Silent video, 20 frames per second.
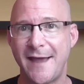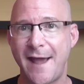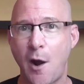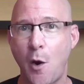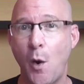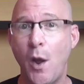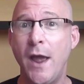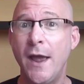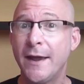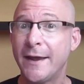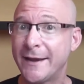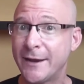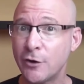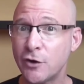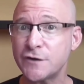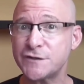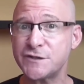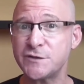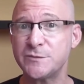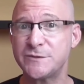Now,
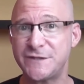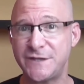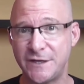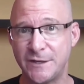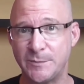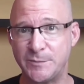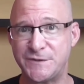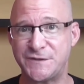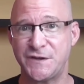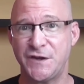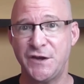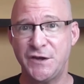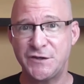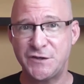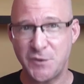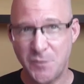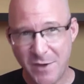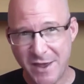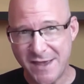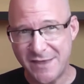here are some tips
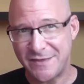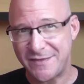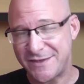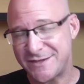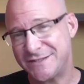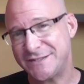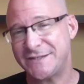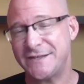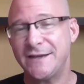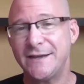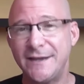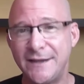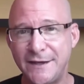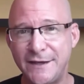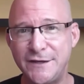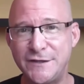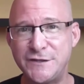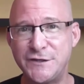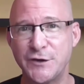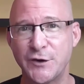to make this
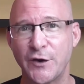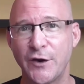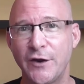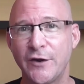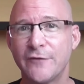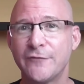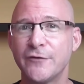easier.